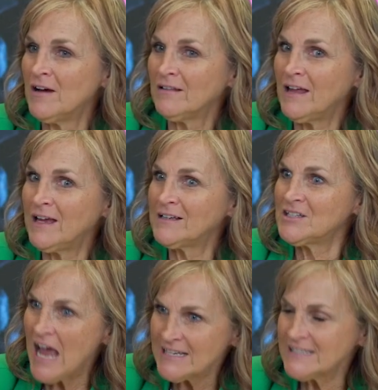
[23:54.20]
chastise. Like
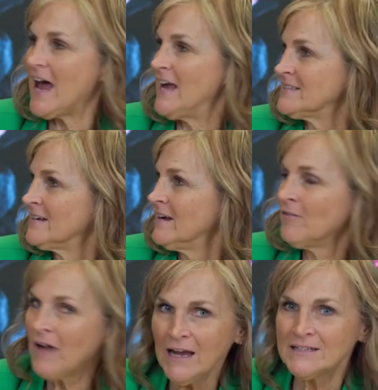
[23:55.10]
chastise, yeah.
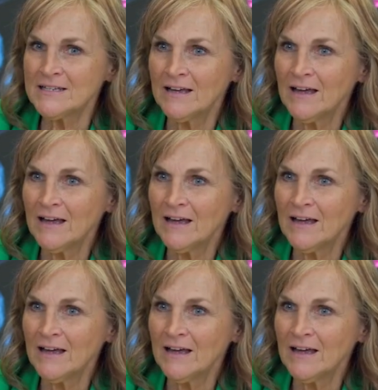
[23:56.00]
Right?